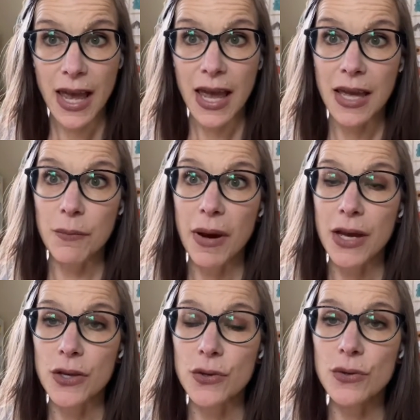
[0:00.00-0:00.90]
and by
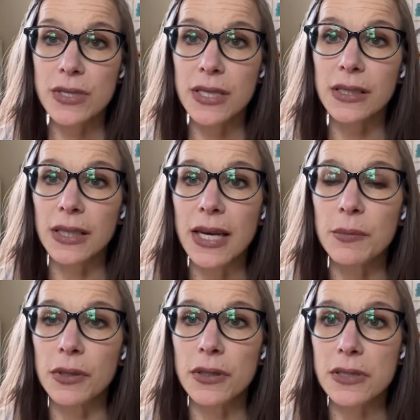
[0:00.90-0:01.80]
using
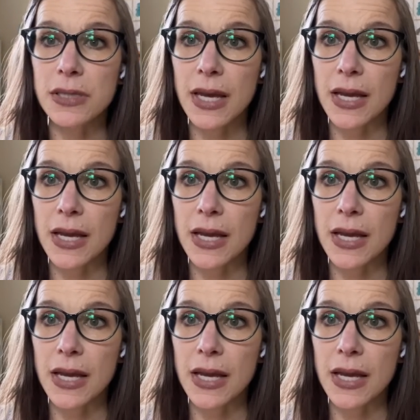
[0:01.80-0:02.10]
labels